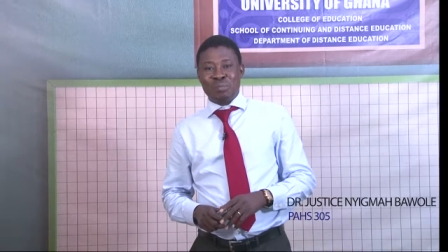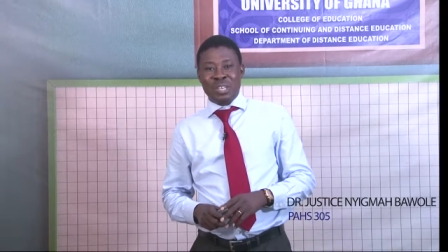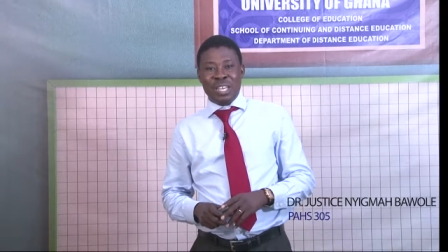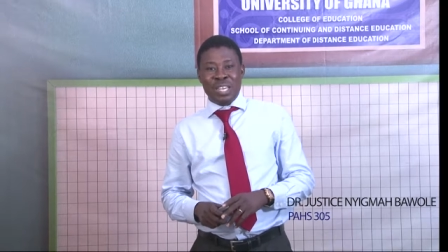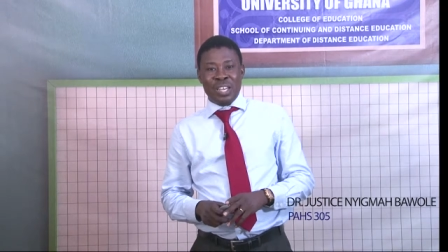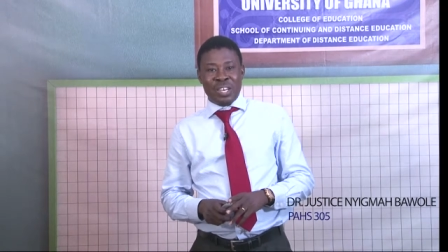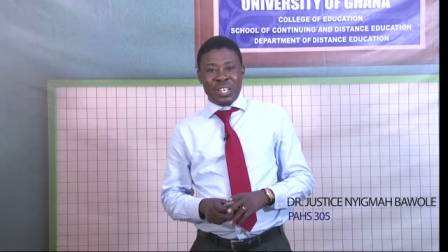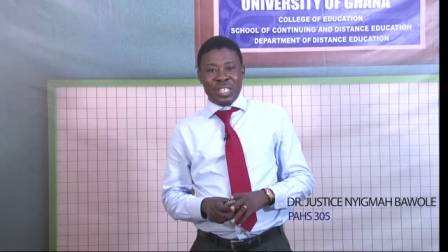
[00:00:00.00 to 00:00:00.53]

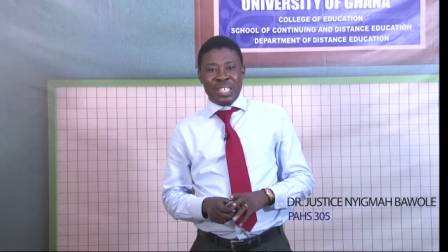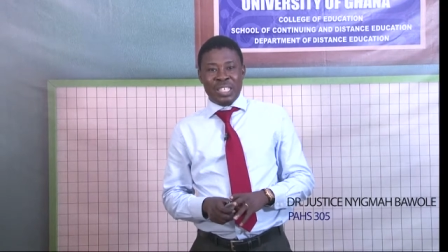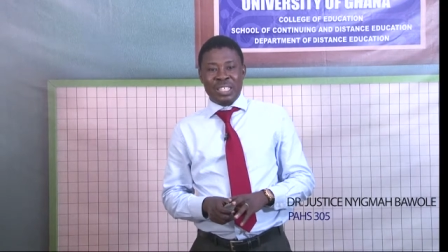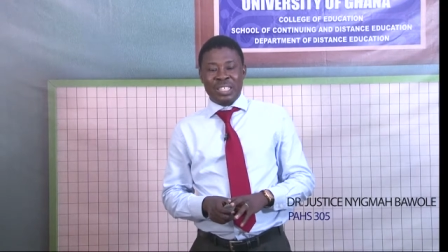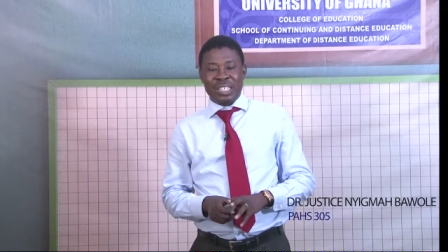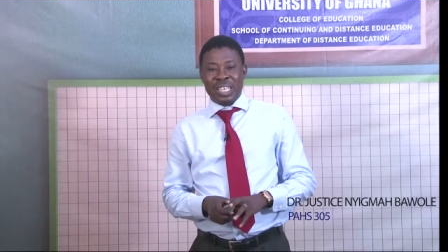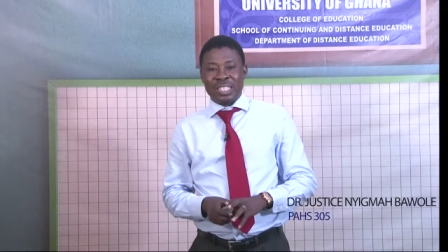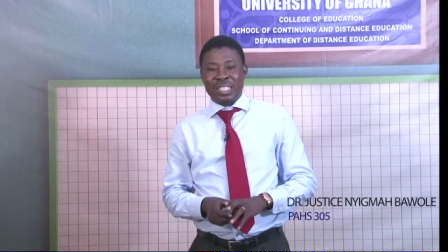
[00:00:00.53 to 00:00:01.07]
me on
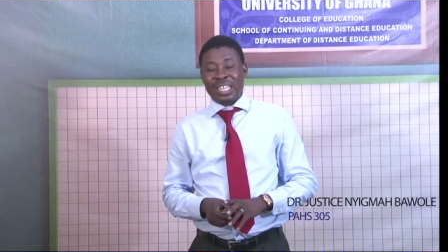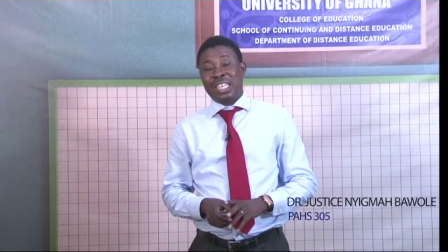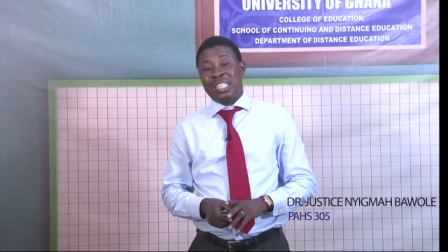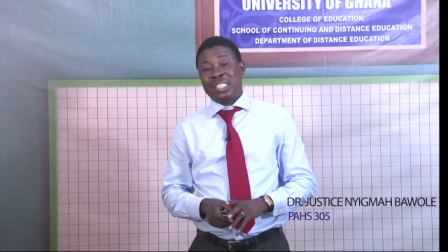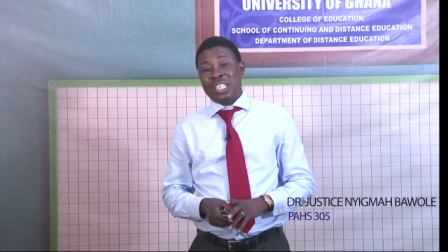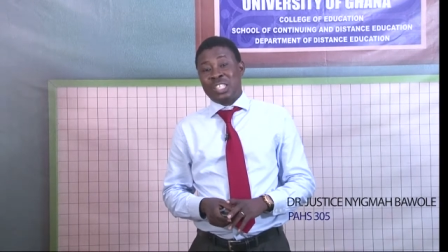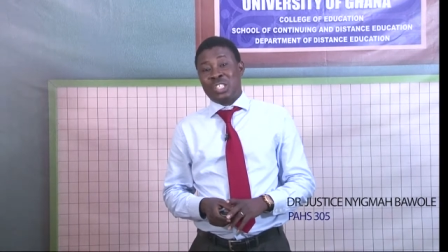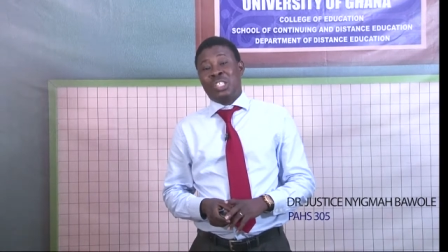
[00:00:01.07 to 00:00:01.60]
this uh,
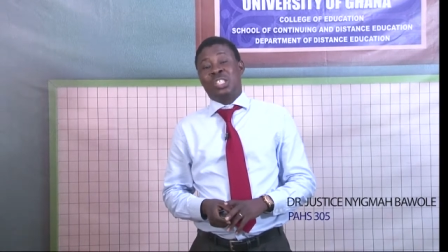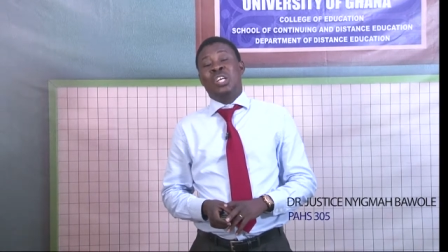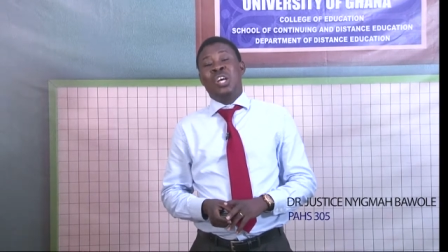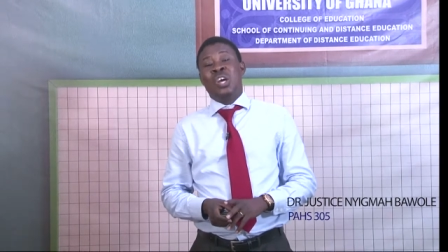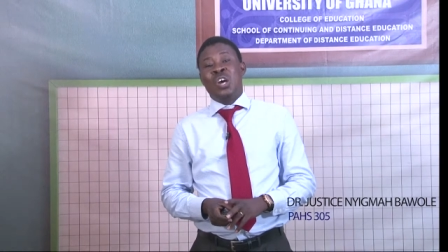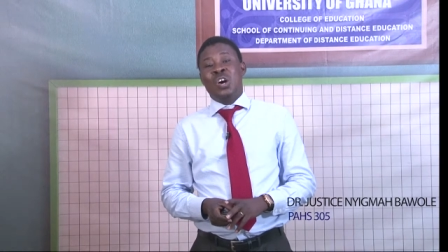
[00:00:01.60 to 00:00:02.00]
second session